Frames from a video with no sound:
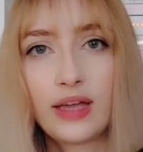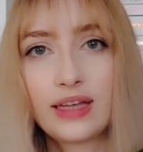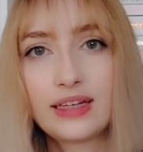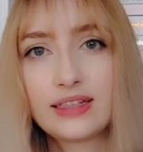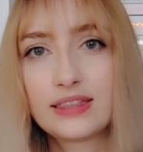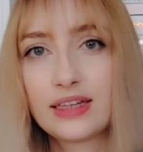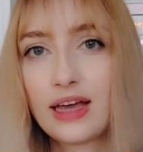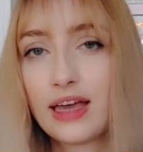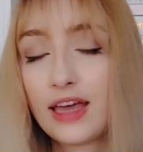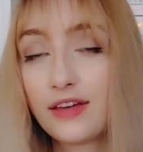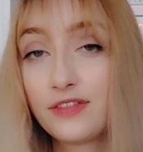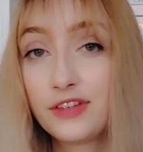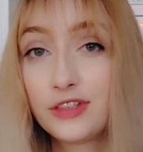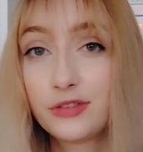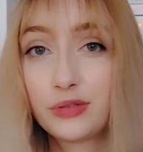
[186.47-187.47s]
and I
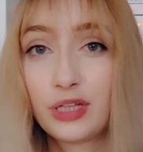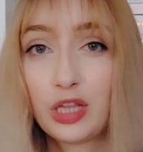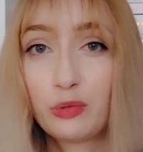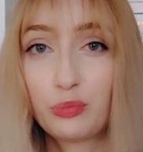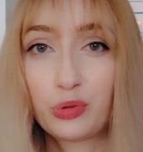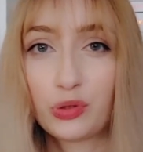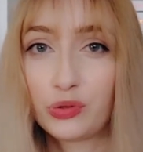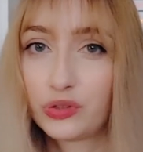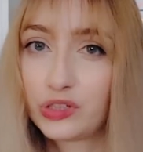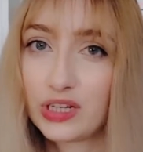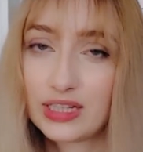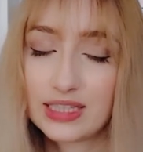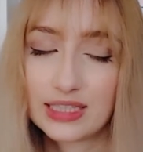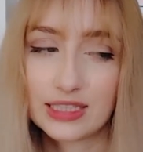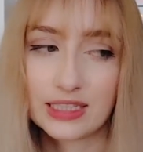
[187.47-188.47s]
haven't really
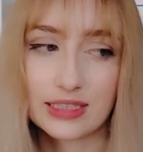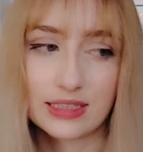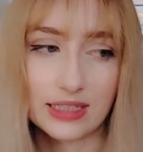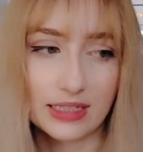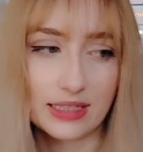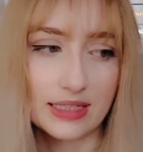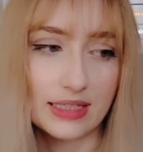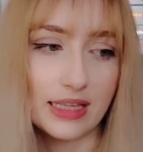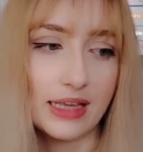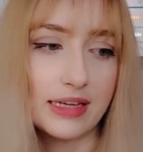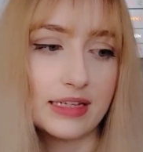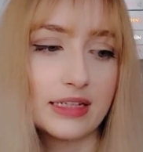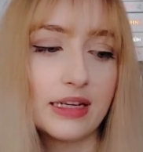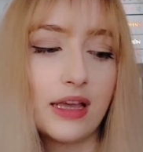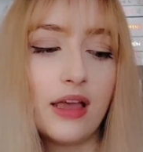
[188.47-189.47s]
progressed since
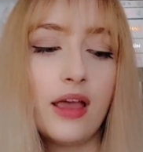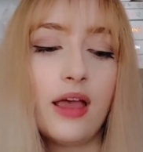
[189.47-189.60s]
then.